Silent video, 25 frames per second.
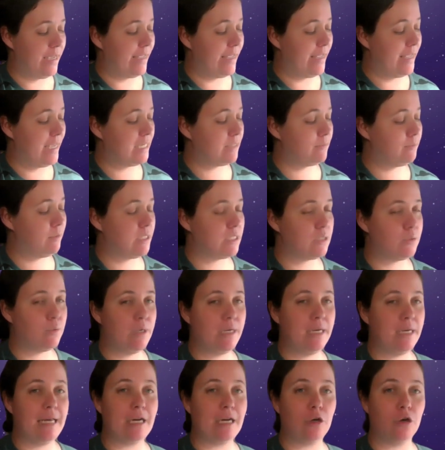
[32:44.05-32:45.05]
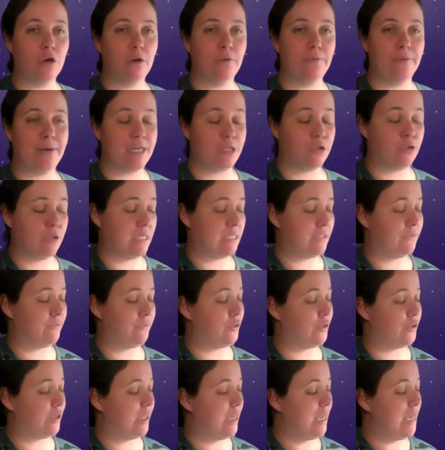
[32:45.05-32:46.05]
X plus 1, I can't factorize
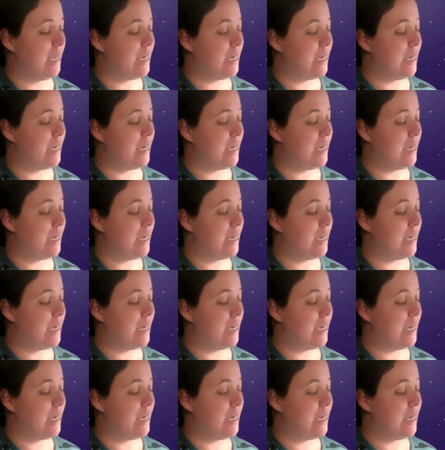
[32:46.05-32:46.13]
further.